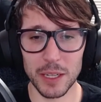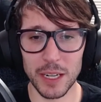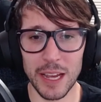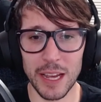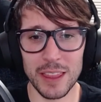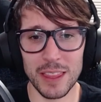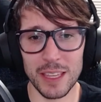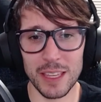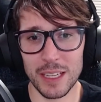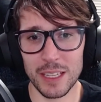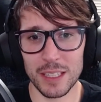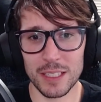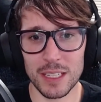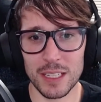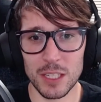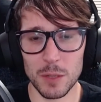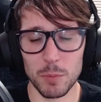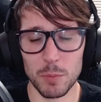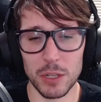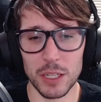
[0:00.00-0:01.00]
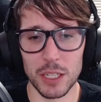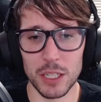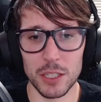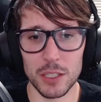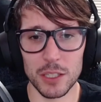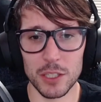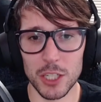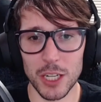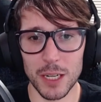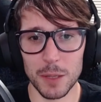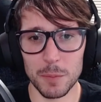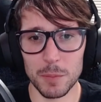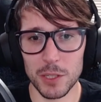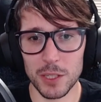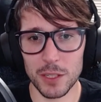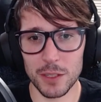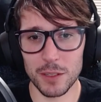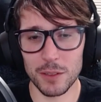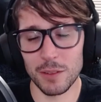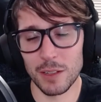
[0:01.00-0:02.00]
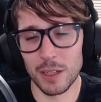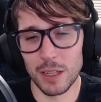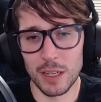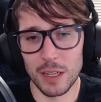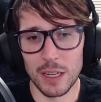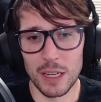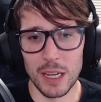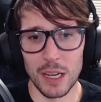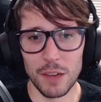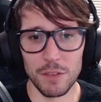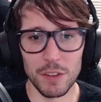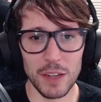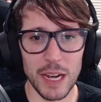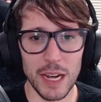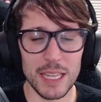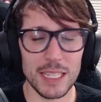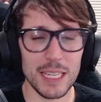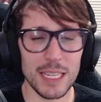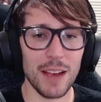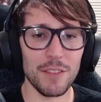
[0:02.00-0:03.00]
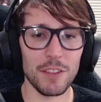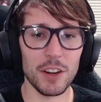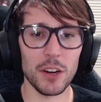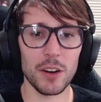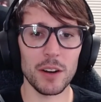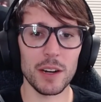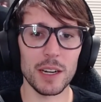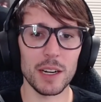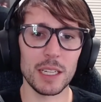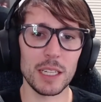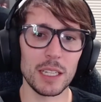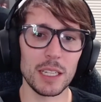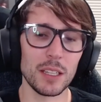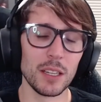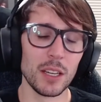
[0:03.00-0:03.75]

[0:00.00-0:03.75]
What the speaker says: And I think it does a pretty good job, so... If you guys haven't already,